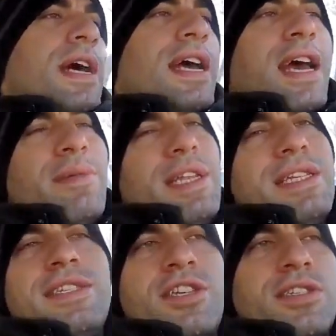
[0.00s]
I mean,
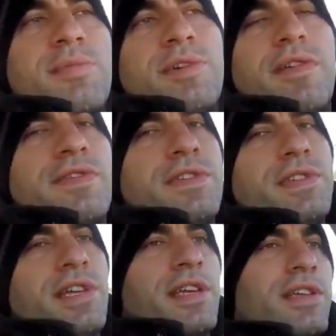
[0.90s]
it's just a
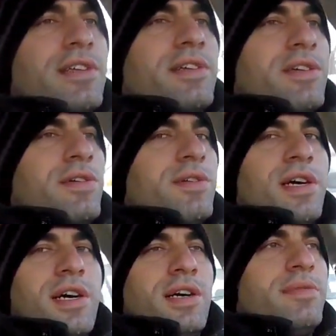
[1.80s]
preference thing, you
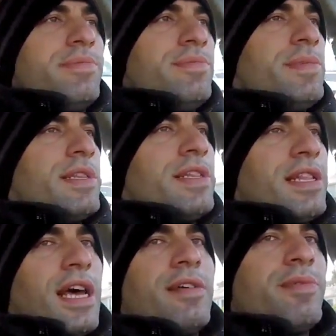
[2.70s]
know. But a
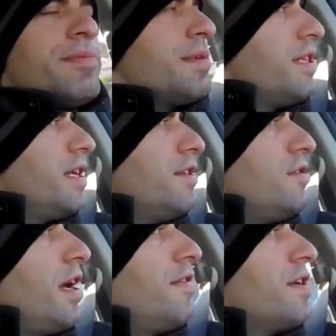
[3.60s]
lot of people that are
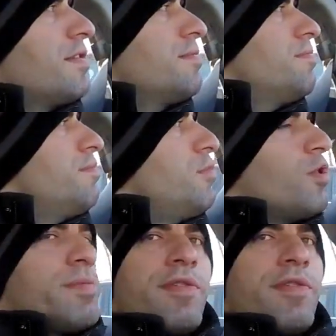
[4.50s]
driving more